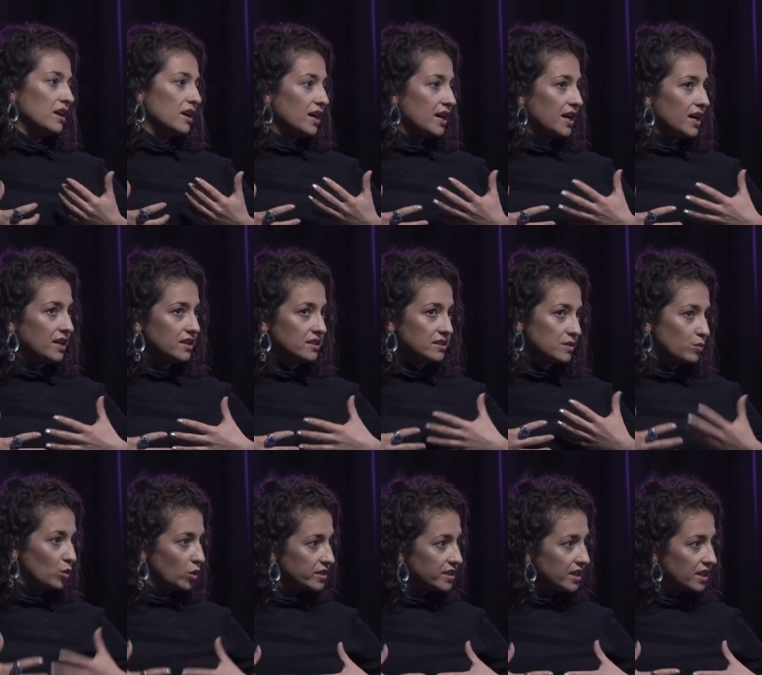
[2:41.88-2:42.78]
had a
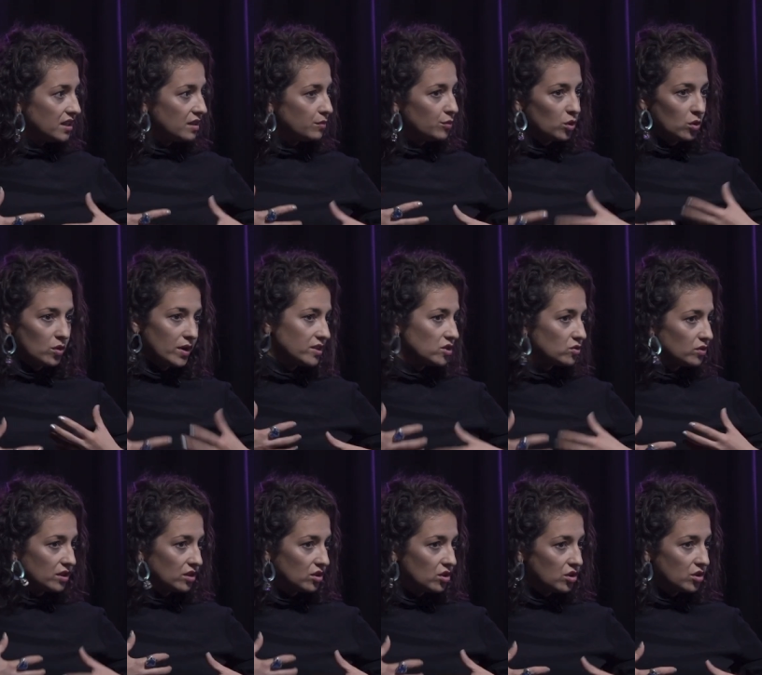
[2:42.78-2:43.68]
small team who were
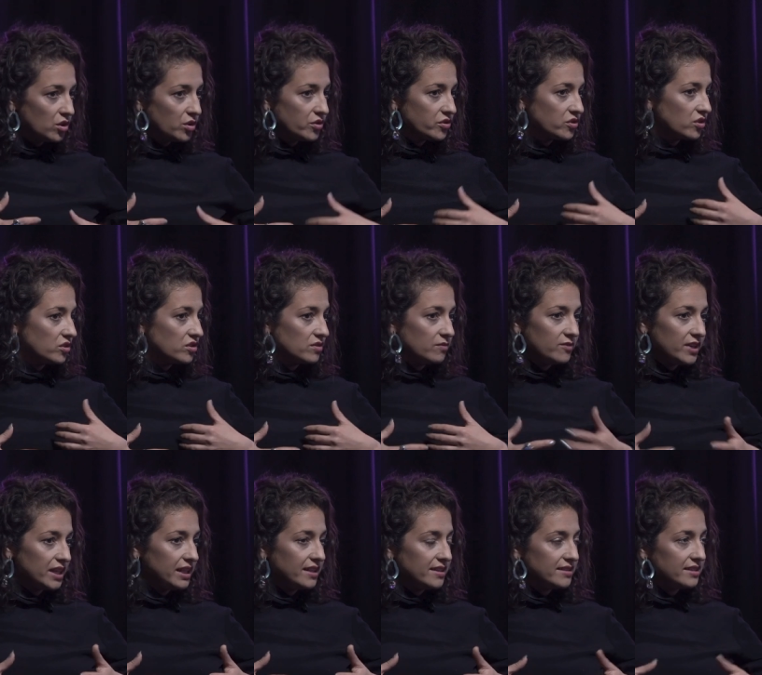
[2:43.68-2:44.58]
answering the calls, got some
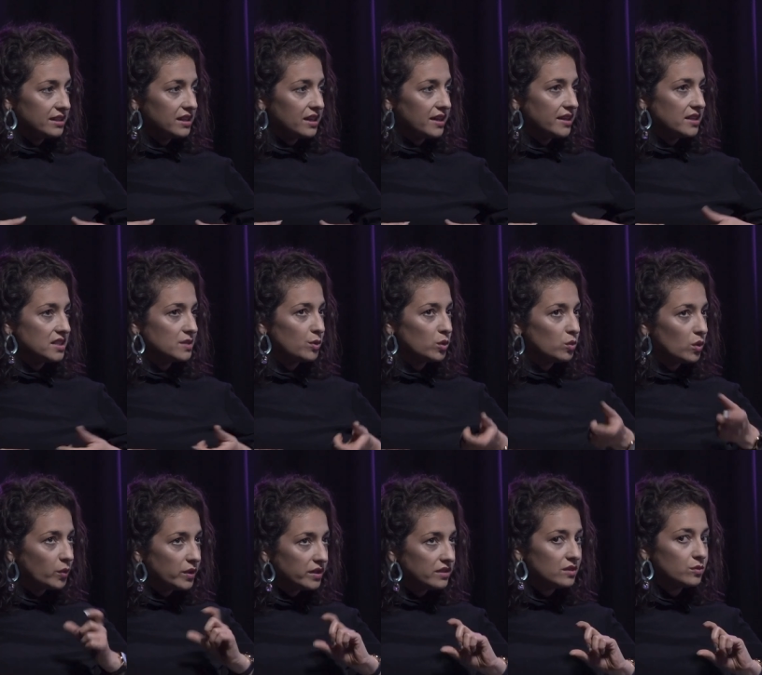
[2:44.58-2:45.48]
fairly easy clients. But
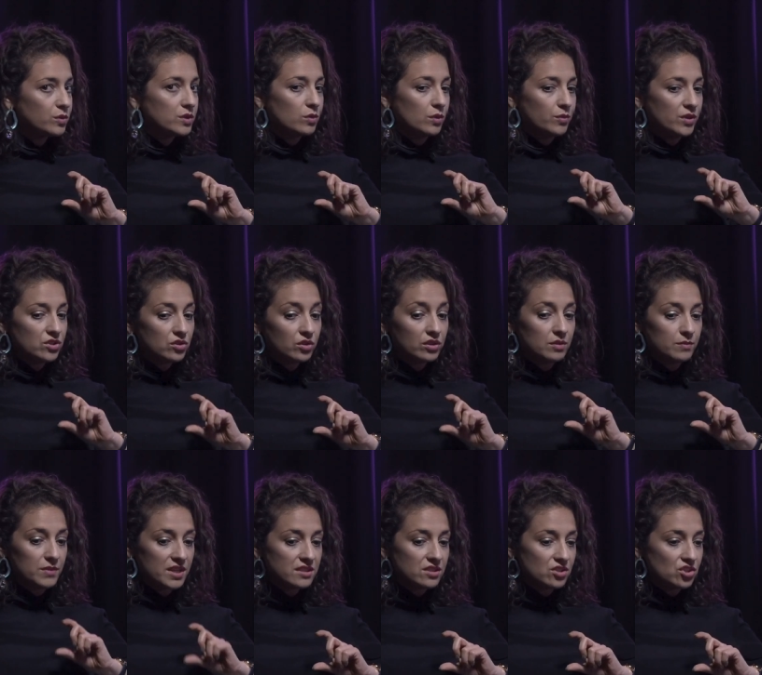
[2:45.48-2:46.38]
what we did was, when we took the
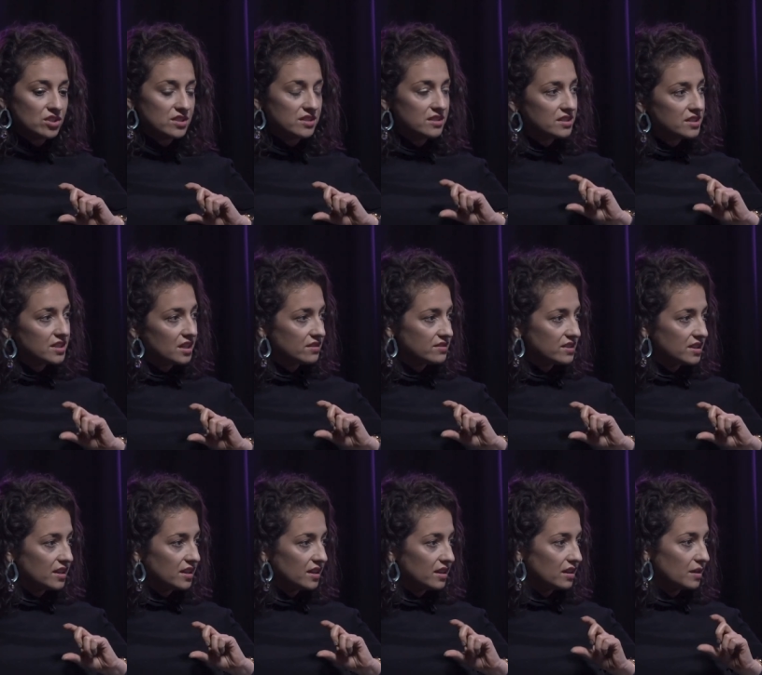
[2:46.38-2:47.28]
messages, instead of
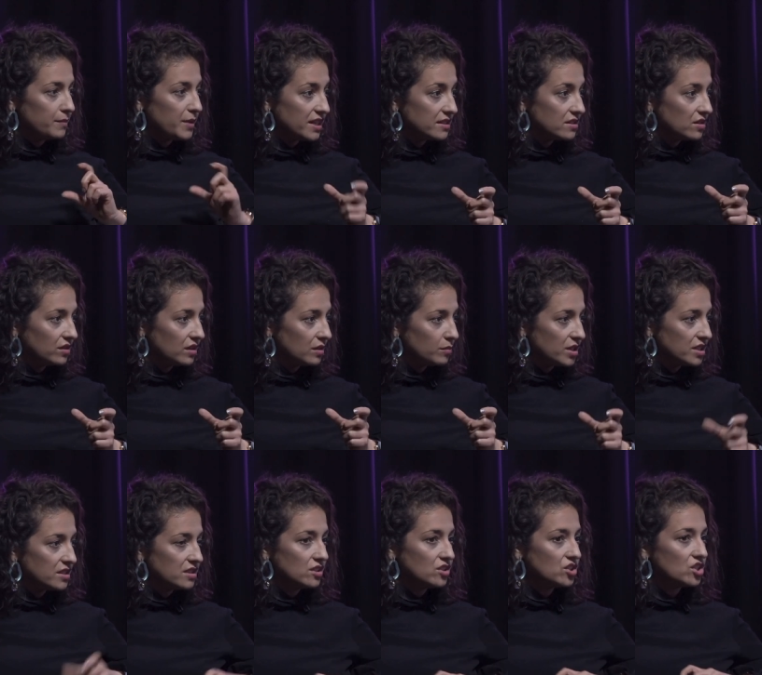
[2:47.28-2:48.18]
saying, can I pass on that
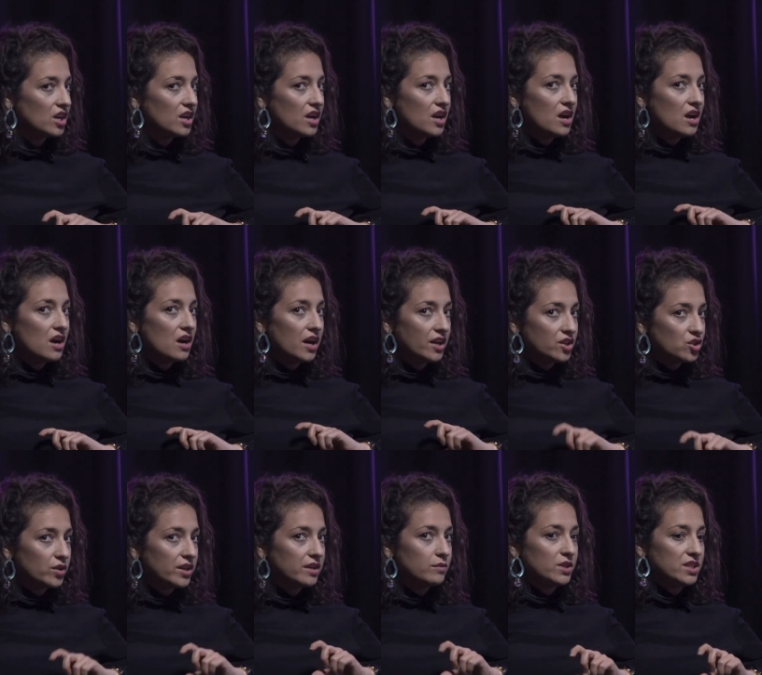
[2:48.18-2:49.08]
message, I
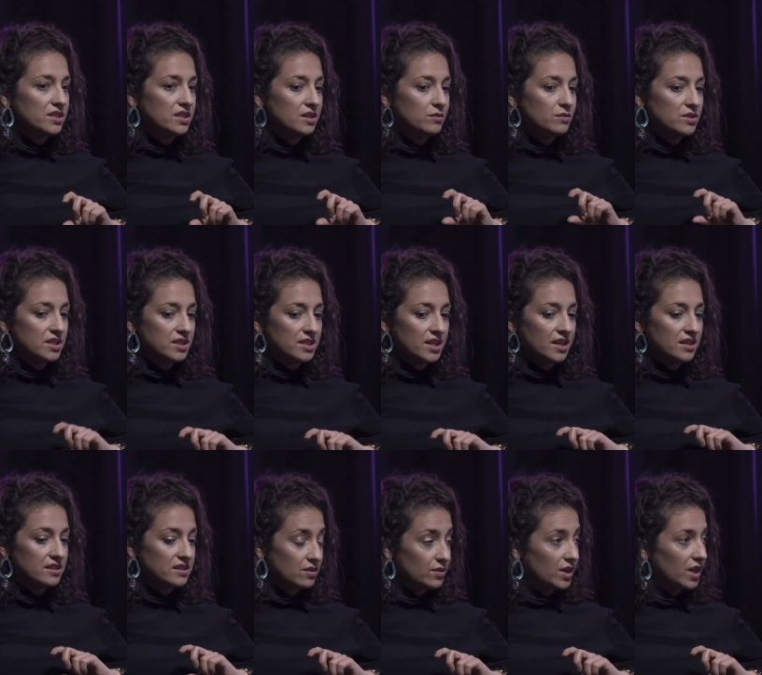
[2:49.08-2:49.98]
trained my team to
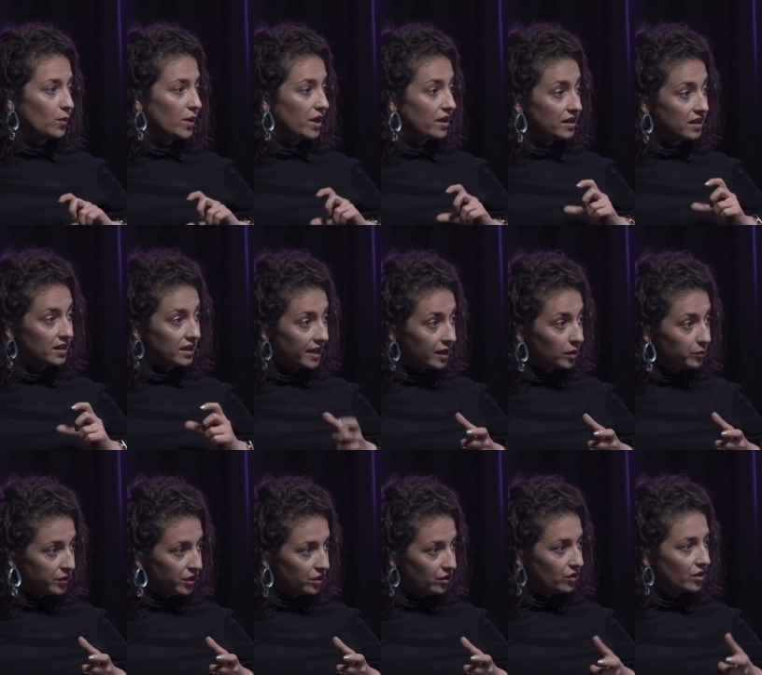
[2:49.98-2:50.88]
say, is there any way I can
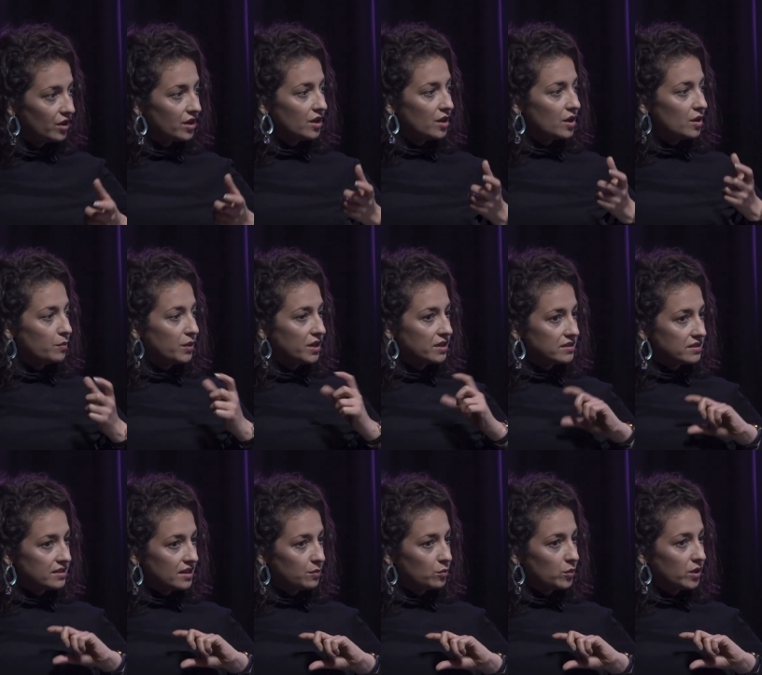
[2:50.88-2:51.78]
help you?
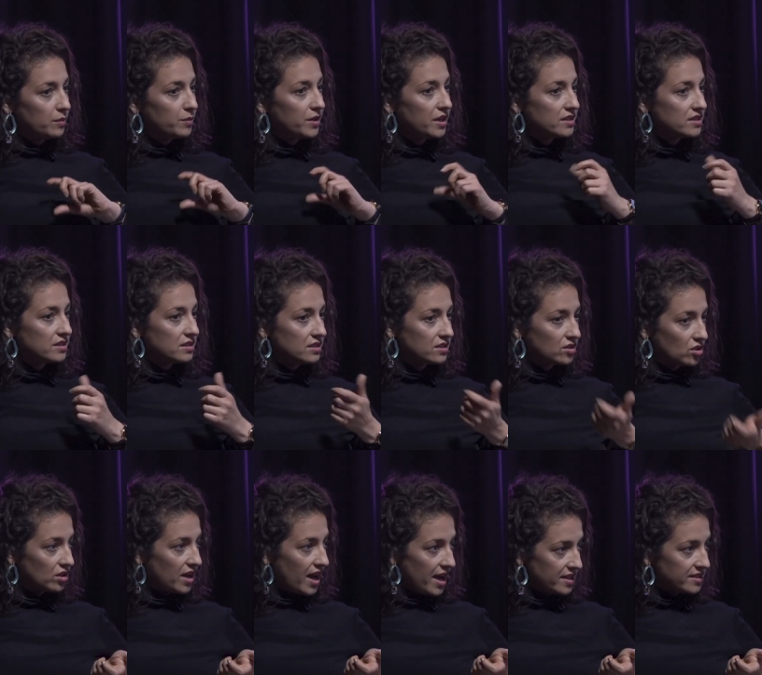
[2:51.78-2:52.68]
Because then when a person is
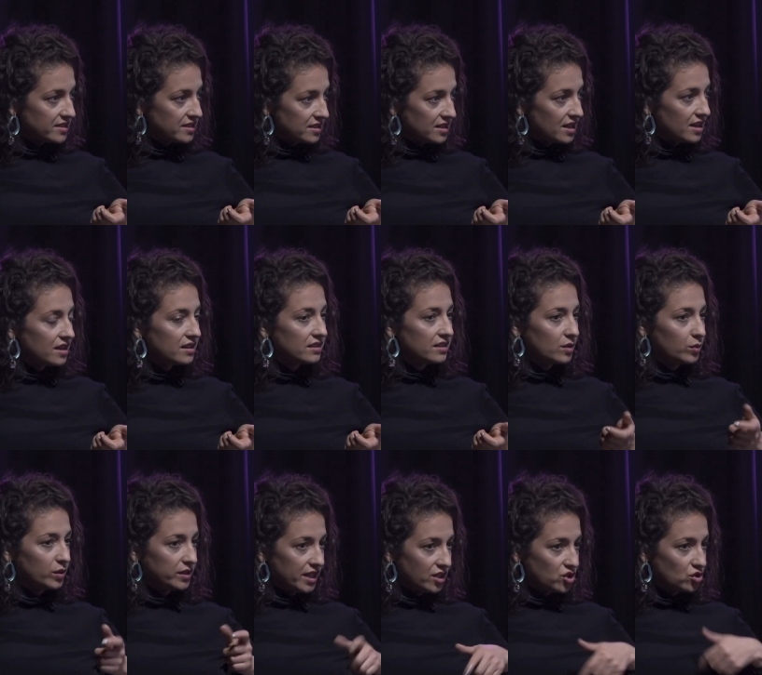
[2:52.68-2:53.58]
asked that, they
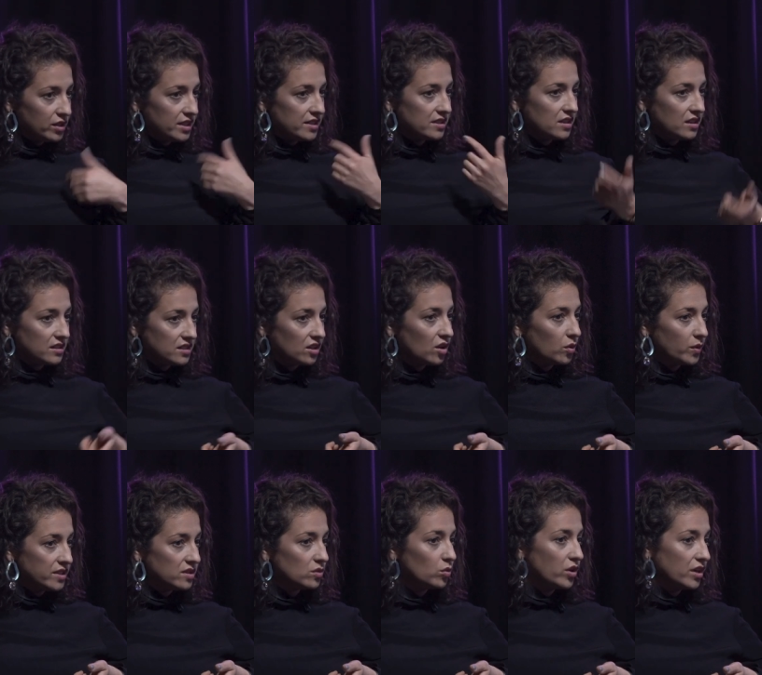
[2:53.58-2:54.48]
will naturally start to go
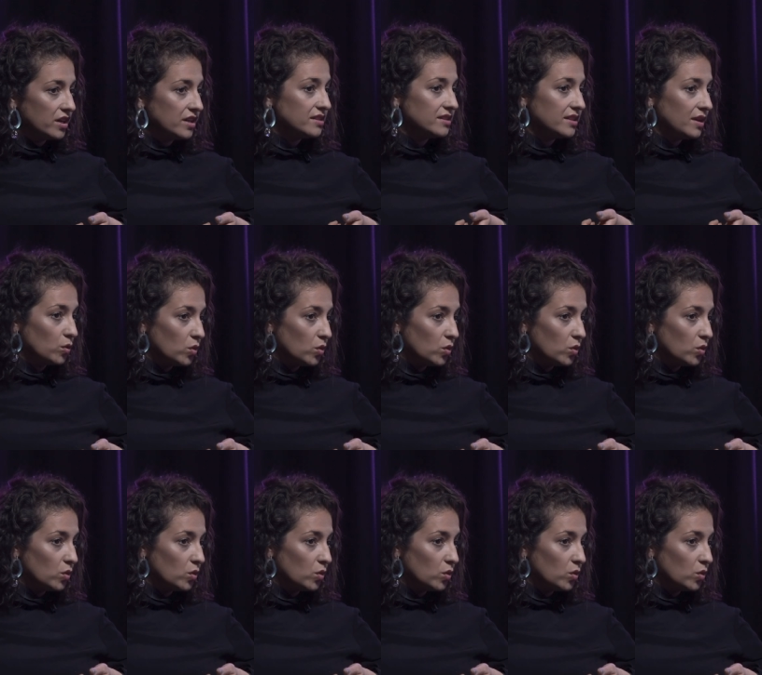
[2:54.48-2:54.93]
into what it is they